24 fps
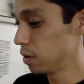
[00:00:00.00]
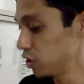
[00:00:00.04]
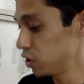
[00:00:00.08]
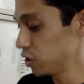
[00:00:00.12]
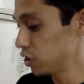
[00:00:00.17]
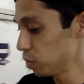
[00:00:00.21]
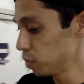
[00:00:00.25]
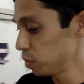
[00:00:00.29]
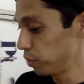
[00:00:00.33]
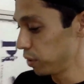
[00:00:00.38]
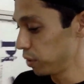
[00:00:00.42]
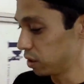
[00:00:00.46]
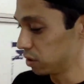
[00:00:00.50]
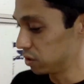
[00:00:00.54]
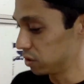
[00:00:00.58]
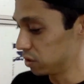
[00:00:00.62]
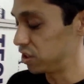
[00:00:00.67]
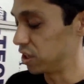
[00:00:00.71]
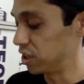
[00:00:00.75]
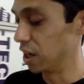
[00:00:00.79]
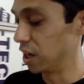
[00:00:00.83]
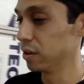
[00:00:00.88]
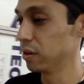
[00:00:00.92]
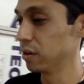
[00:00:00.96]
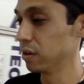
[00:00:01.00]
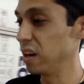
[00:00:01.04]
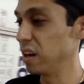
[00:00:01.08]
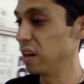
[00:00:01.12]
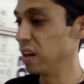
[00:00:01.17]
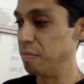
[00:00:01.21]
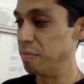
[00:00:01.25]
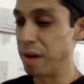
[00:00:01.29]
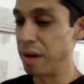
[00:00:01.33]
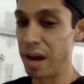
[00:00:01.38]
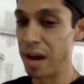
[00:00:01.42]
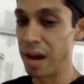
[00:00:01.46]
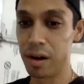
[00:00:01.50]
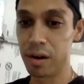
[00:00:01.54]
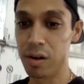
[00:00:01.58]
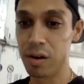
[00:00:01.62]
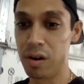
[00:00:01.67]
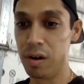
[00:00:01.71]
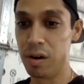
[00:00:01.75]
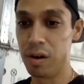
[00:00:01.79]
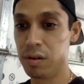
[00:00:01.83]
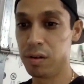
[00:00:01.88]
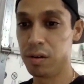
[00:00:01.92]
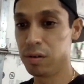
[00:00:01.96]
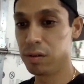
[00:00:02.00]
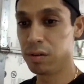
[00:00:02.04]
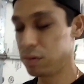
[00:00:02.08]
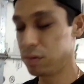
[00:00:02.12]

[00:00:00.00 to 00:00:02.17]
It's a pretty good sander. It ain't bad at all.